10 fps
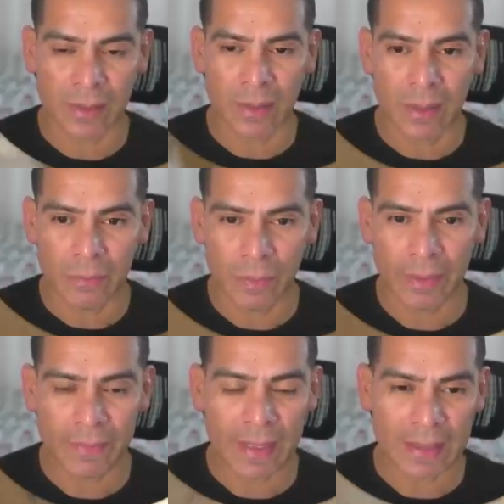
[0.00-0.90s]
we have
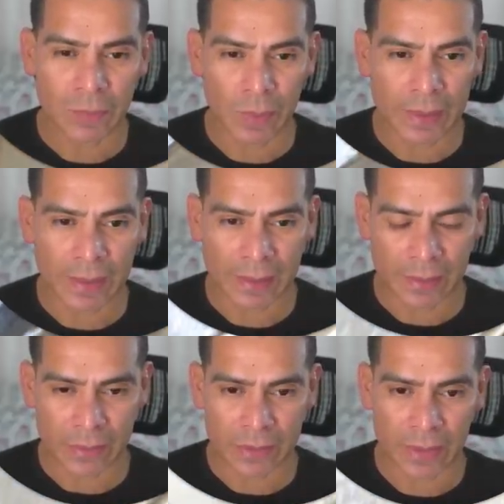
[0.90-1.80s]
the guys working at
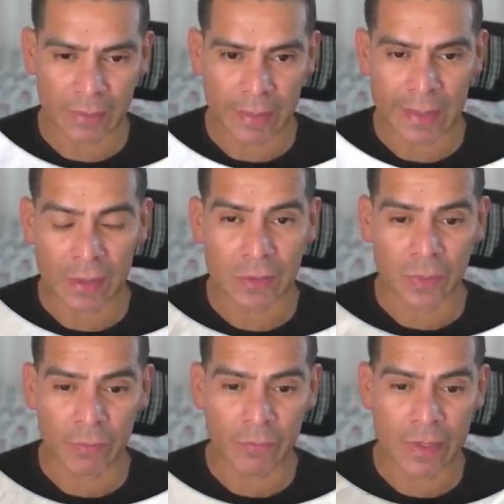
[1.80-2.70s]
another site right now because we're
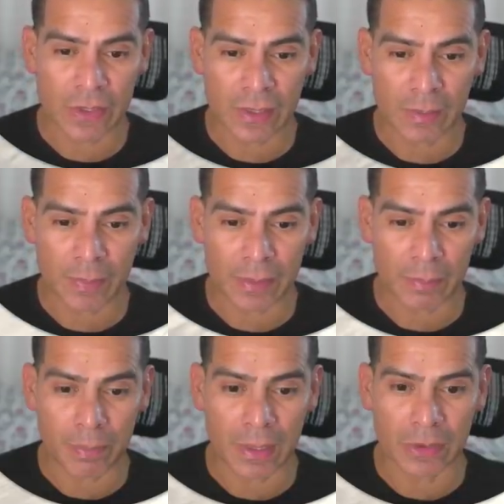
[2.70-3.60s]
finishing up another
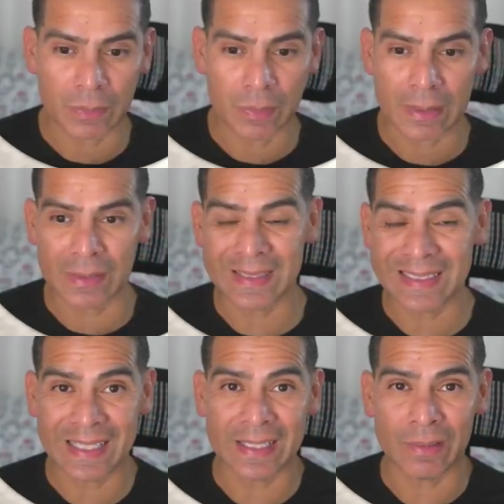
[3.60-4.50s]
project right now that's
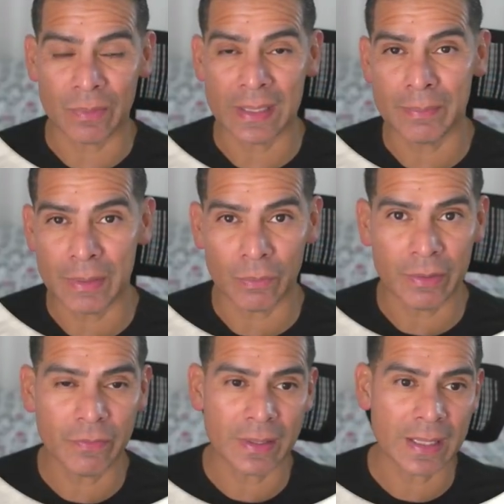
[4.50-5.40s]
getting ready to be
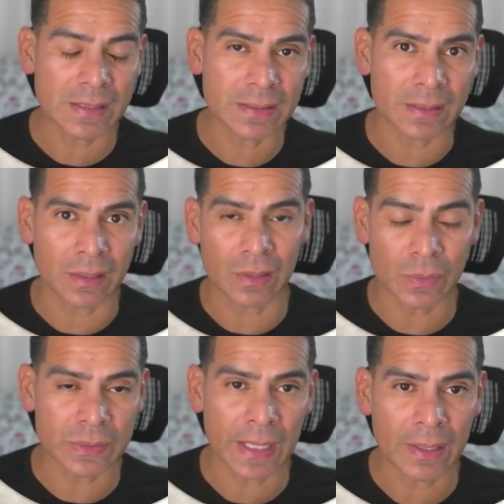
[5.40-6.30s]
refinanced and
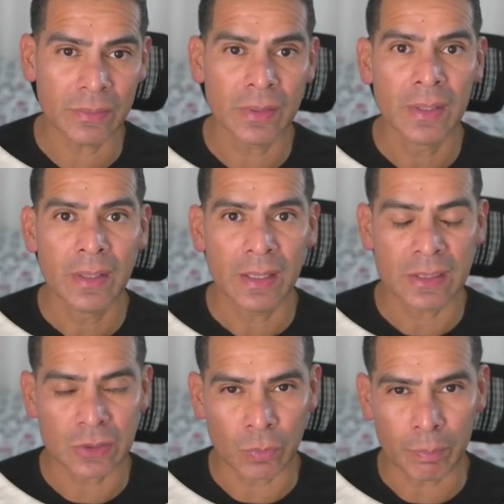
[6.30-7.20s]
closed out. And
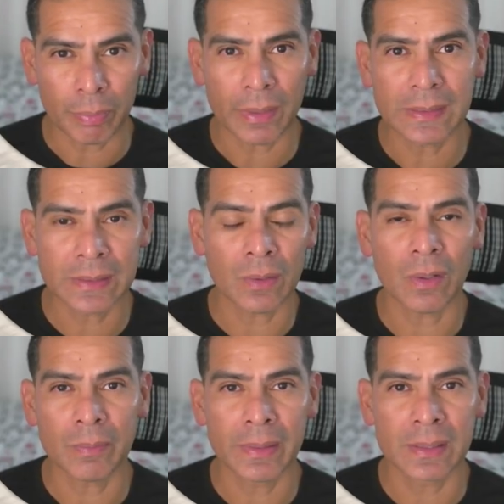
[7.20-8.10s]
so we're pressing
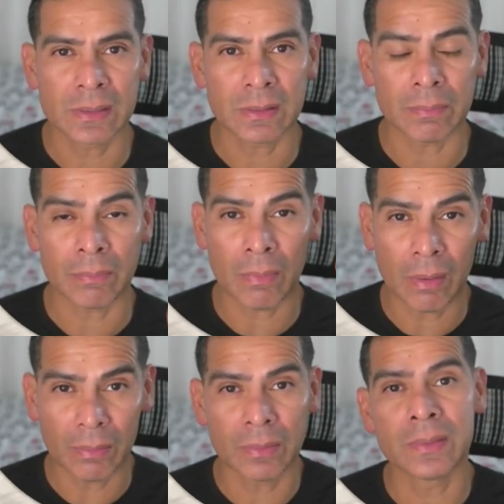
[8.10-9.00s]
hard because
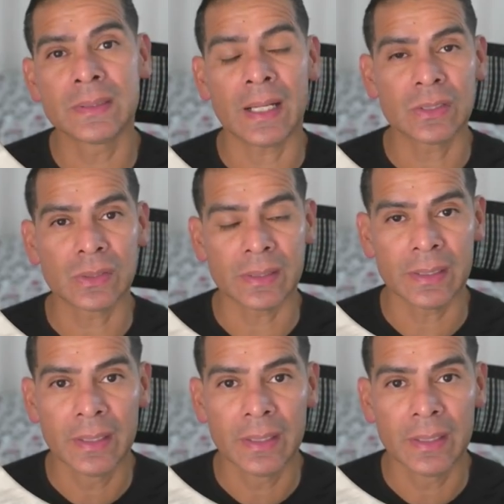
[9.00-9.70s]
tomorrow is actually,